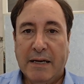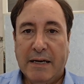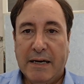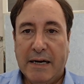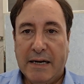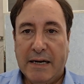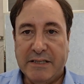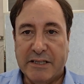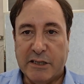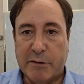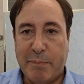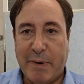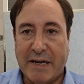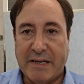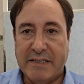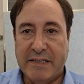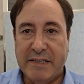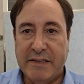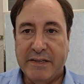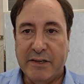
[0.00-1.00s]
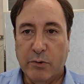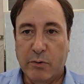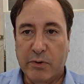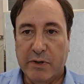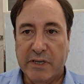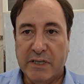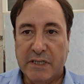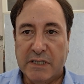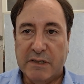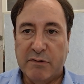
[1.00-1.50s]
As expected, the
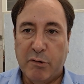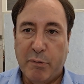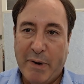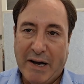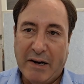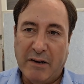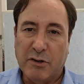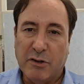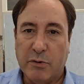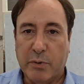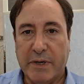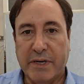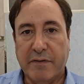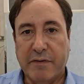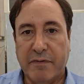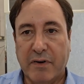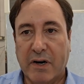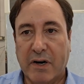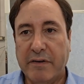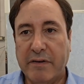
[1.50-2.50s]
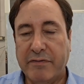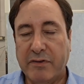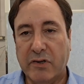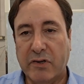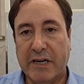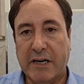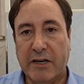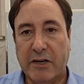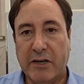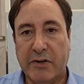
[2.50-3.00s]
audience of about 25, not
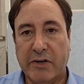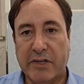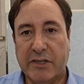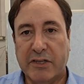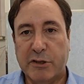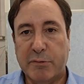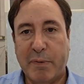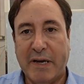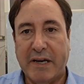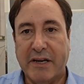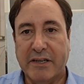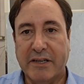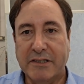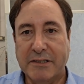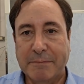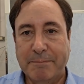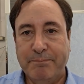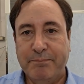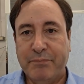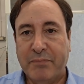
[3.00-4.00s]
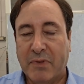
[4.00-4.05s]
including the speakers,